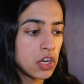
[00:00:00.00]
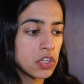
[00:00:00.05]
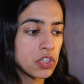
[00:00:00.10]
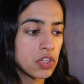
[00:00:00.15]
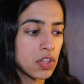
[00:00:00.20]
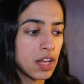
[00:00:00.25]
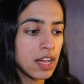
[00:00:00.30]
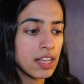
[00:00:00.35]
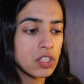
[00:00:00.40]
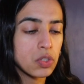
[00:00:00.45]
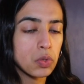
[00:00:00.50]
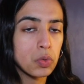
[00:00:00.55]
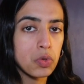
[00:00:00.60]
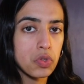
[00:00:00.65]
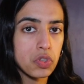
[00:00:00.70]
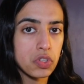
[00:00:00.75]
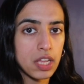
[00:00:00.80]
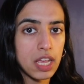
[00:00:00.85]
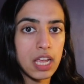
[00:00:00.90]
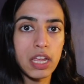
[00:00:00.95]
So that's
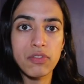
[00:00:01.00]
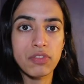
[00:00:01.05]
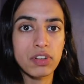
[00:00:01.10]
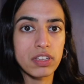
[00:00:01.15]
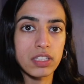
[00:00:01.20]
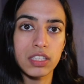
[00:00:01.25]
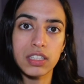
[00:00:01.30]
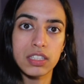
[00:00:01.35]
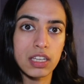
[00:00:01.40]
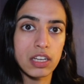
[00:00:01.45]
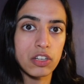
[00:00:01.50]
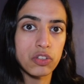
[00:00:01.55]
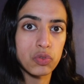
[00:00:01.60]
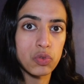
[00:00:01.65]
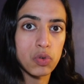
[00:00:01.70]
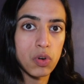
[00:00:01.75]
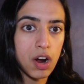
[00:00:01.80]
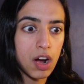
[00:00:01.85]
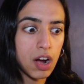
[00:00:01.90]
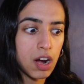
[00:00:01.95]
all saved as the
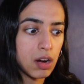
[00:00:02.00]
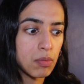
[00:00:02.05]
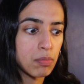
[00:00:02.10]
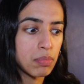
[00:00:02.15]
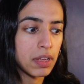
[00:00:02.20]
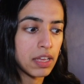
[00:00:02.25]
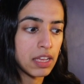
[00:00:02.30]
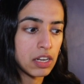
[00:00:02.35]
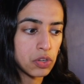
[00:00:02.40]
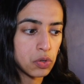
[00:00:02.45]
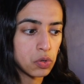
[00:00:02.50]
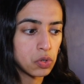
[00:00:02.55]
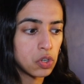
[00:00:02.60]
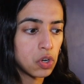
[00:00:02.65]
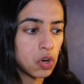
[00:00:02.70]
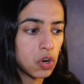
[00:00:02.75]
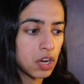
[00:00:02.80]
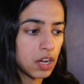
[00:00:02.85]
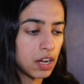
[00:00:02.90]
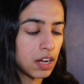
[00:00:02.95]
central hub in your
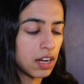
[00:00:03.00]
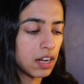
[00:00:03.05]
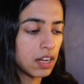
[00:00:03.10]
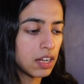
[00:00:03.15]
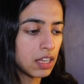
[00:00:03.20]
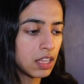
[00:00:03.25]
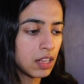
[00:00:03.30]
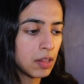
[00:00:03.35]
locker.